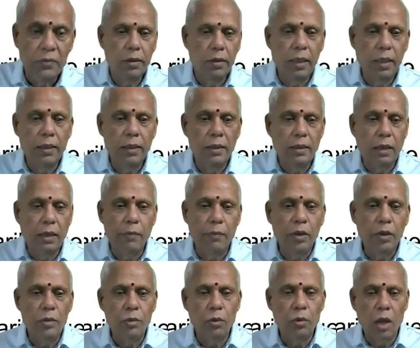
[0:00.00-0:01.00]
Then
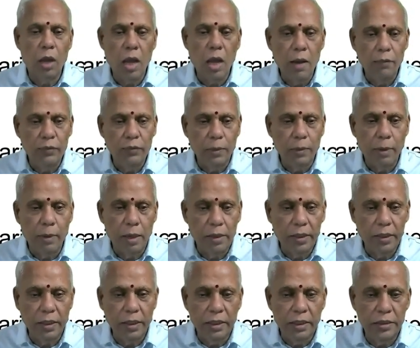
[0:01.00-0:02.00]
coming to law of
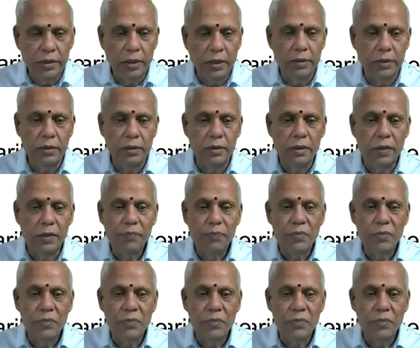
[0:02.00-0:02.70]
subalternations,